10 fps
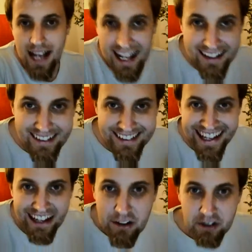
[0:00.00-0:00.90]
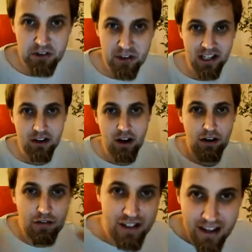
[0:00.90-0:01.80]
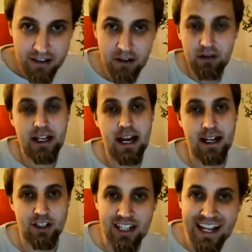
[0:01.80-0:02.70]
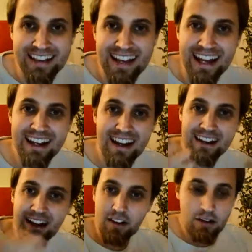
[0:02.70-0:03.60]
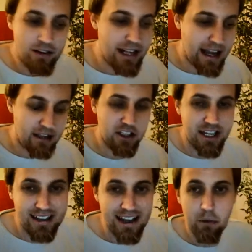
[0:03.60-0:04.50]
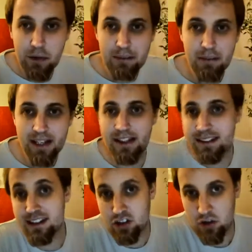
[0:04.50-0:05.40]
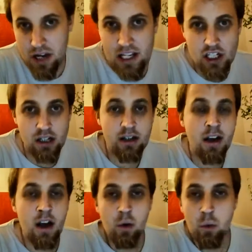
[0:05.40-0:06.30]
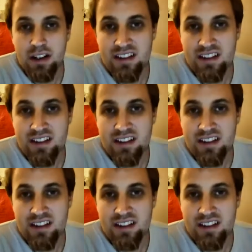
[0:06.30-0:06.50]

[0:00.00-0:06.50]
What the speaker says: And that could trigger off another reaction, and then another reaction, and then we'd be in a situation where